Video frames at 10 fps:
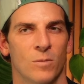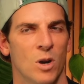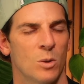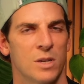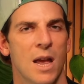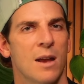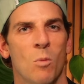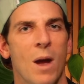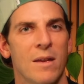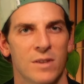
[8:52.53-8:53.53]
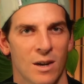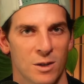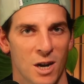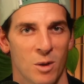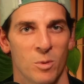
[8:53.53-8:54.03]
We don't take waves that are
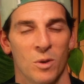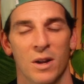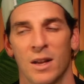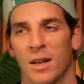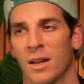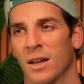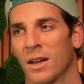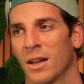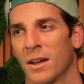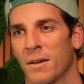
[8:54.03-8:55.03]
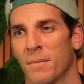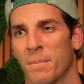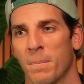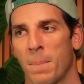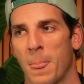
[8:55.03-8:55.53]
terrible
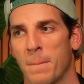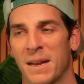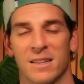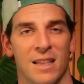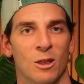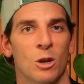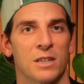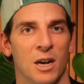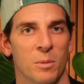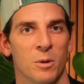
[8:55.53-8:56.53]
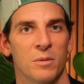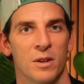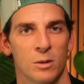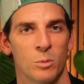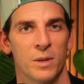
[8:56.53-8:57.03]
because they look terrible.
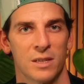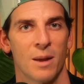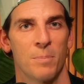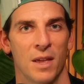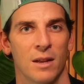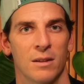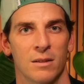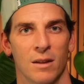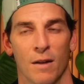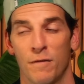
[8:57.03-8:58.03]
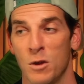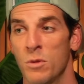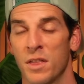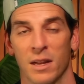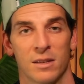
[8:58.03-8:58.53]
There will be something, a few
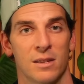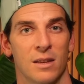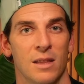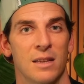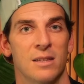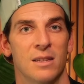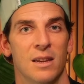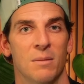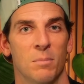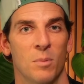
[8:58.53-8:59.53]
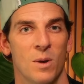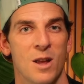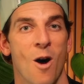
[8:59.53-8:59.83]
things that seem pretty